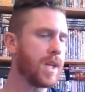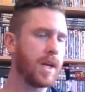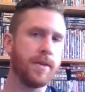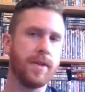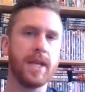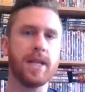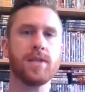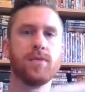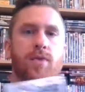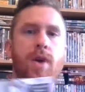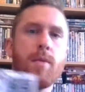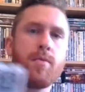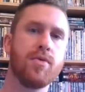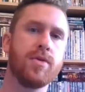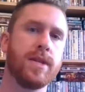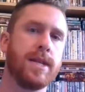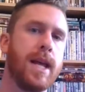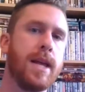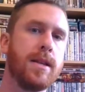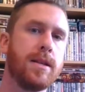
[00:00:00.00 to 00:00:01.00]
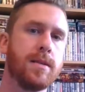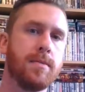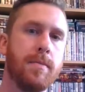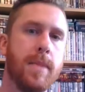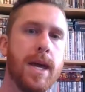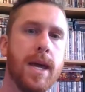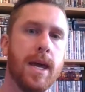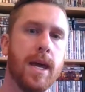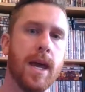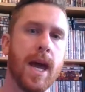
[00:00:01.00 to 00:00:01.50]
this represents
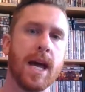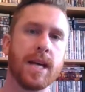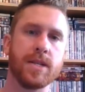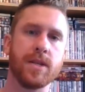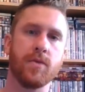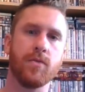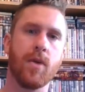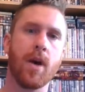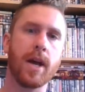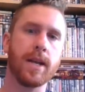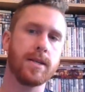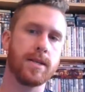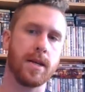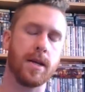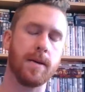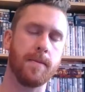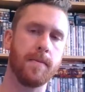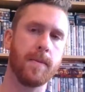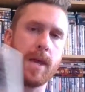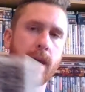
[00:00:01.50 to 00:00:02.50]
me as a writer.